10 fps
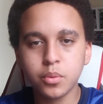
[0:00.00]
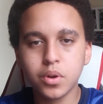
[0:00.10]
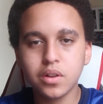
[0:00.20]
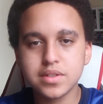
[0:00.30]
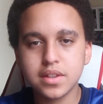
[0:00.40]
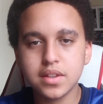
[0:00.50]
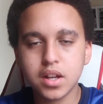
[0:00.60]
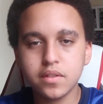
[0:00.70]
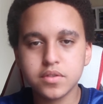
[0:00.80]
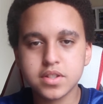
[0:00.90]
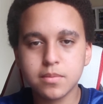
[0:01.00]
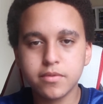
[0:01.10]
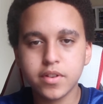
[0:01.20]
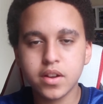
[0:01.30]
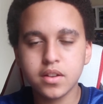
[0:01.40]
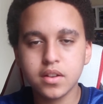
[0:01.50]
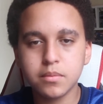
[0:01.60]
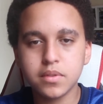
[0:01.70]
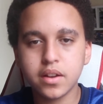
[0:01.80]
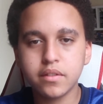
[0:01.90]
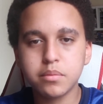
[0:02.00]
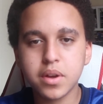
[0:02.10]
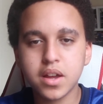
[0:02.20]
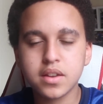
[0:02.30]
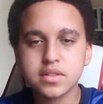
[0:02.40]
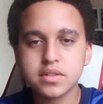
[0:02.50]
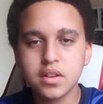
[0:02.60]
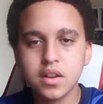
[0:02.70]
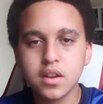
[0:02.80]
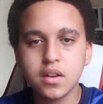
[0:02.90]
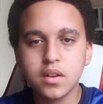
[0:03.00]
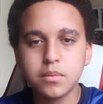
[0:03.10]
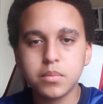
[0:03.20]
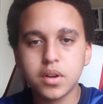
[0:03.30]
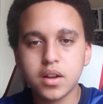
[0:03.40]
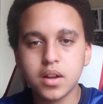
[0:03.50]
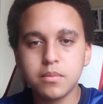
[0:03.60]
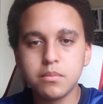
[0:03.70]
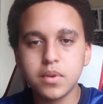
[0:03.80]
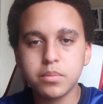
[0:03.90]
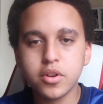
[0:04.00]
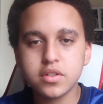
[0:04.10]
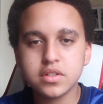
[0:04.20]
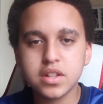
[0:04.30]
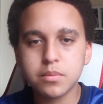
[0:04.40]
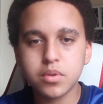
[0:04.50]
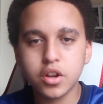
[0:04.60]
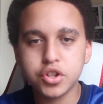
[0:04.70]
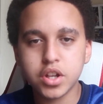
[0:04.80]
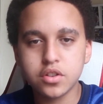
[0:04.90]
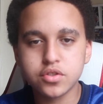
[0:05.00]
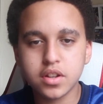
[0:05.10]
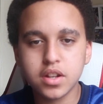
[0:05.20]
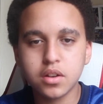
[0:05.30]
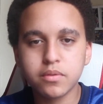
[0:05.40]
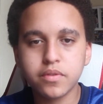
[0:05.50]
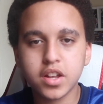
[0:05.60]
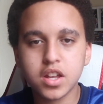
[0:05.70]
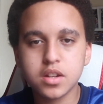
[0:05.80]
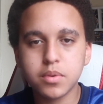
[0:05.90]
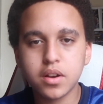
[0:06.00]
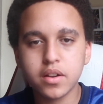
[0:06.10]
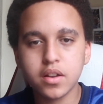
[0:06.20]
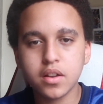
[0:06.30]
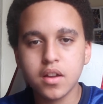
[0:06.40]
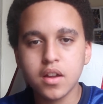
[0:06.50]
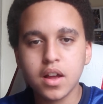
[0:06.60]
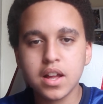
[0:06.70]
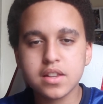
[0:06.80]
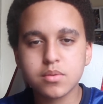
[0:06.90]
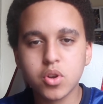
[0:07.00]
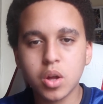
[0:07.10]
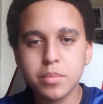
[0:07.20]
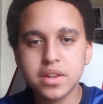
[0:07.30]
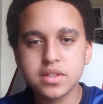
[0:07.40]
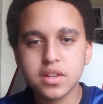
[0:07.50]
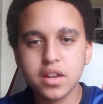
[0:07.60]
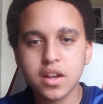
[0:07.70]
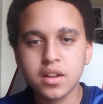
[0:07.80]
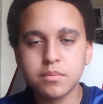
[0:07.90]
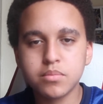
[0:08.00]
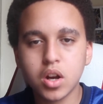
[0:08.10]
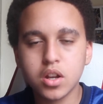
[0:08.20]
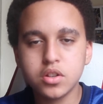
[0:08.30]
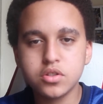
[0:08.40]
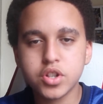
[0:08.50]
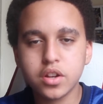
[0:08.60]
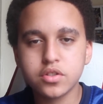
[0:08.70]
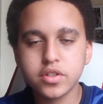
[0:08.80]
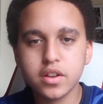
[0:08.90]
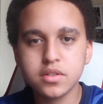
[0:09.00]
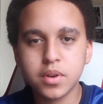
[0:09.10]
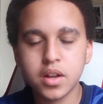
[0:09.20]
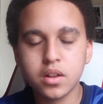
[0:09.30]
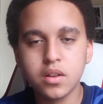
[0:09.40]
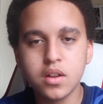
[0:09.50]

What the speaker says: Wolves in 9th or something, 9th best. But personally, I'd probably change that now, thinking about it. I had some comments saying probably change that as well.